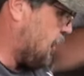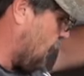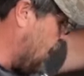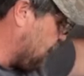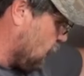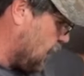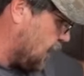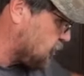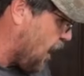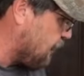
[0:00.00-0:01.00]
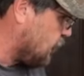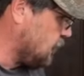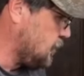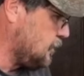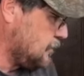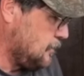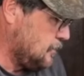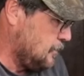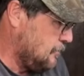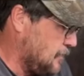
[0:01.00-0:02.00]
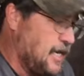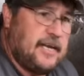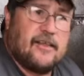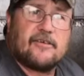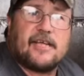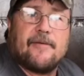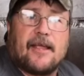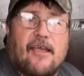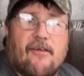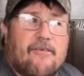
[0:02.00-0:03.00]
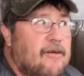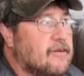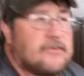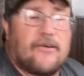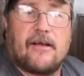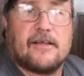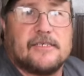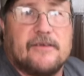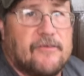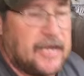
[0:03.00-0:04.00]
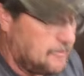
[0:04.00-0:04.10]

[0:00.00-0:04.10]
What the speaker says: be great for when I travel. But any other time I carry it around in the truck, because you know we